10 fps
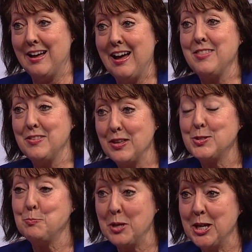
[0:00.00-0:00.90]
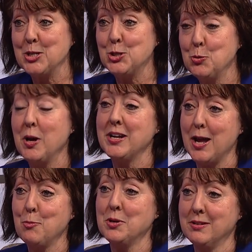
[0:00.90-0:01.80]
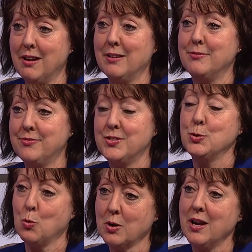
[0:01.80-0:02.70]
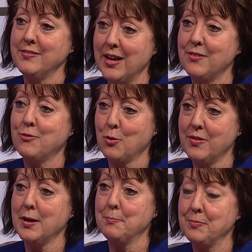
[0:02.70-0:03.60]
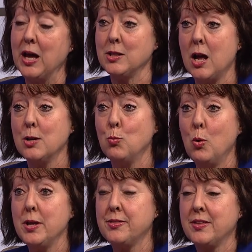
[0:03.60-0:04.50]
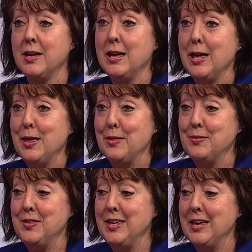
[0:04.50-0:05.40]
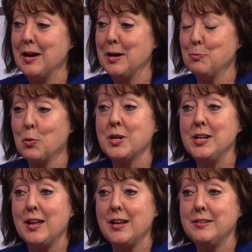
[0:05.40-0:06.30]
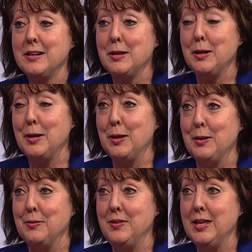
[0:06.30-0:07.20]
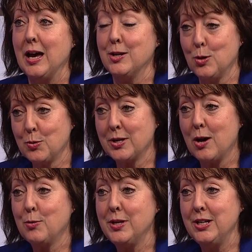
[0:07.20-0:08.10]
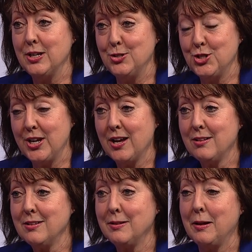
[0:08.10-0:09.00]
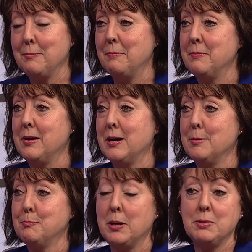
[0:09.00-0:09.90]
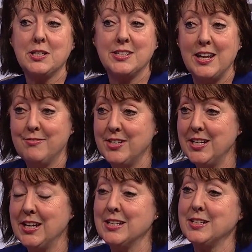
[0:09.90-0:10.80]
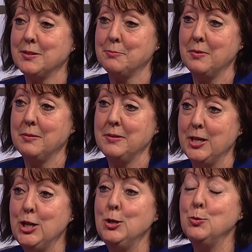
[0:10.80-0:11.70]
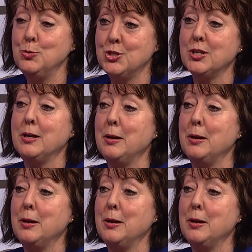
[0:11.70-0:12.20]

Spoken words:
I think that's a big issue, and I would love to work on that for them, along with the working on the Anoka County Jail. Public safety is a huge